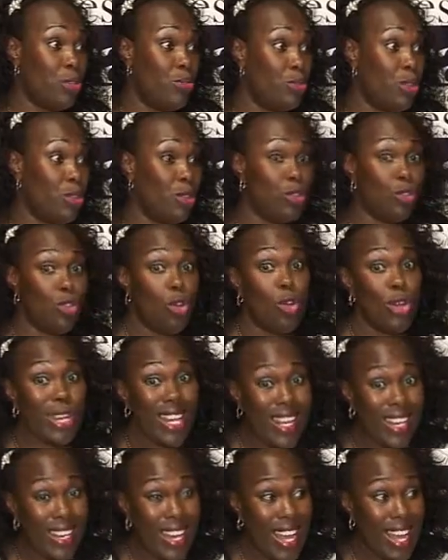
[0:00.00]
abuse or
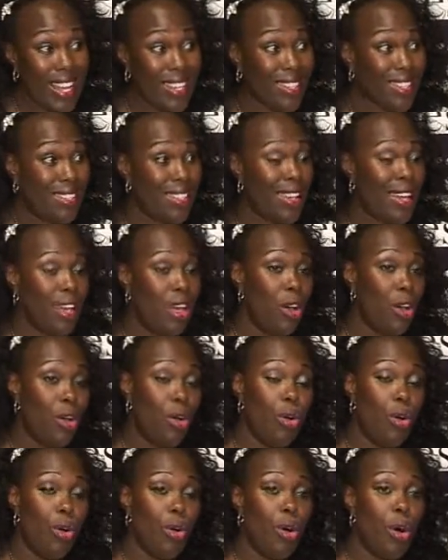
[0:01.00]
neglect,
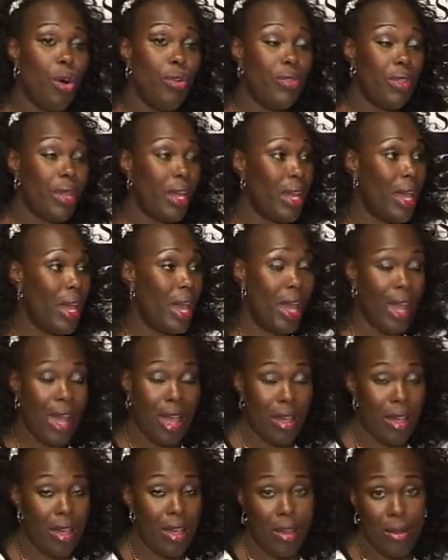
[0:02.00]
or on the
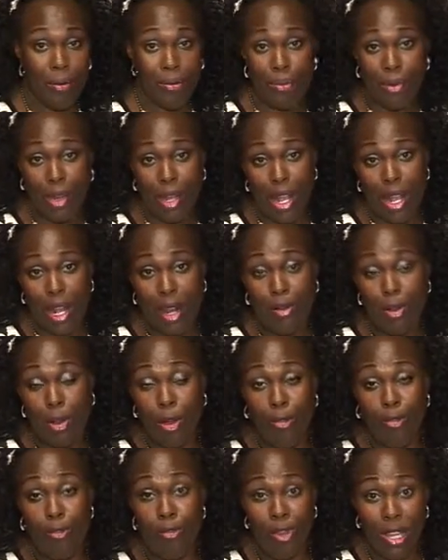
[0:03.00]
element
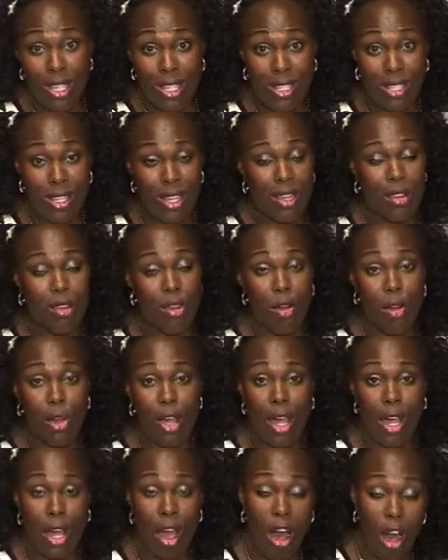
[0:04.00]
of risk or
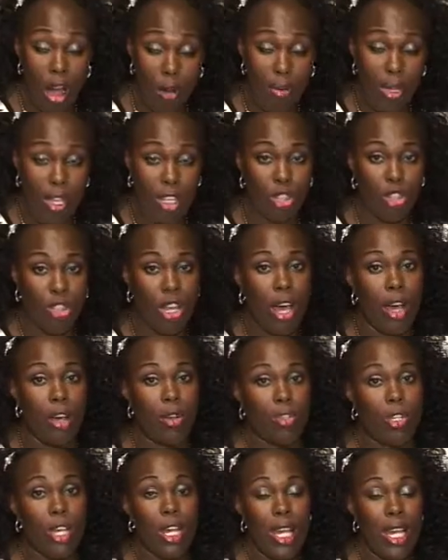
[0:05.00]
harming a
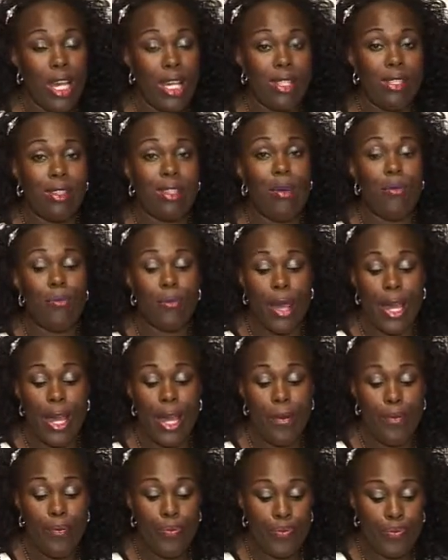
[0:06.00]
child in some
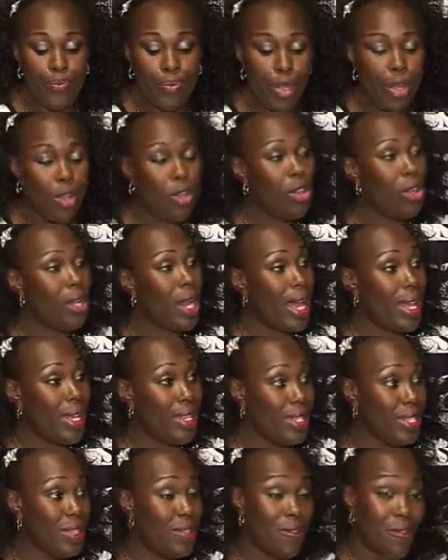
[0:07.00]
way, you're
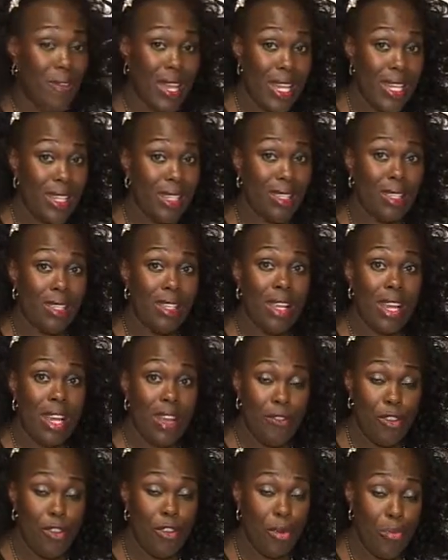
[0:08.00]
likely to face,
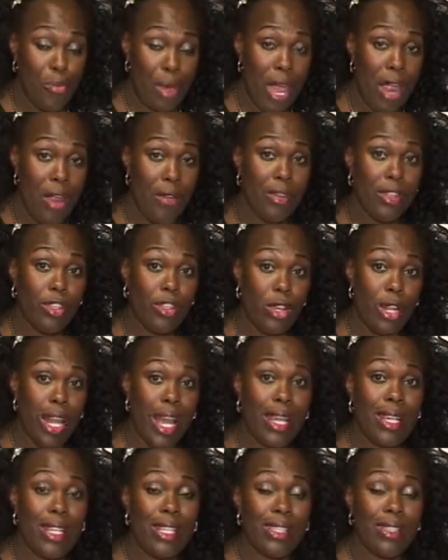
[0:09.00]
if you're the parent, you're
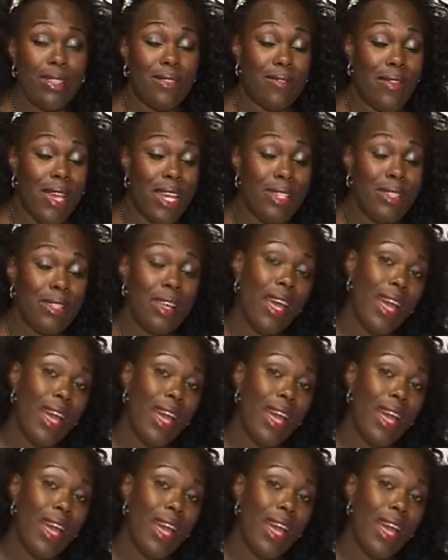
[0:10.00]
likely to face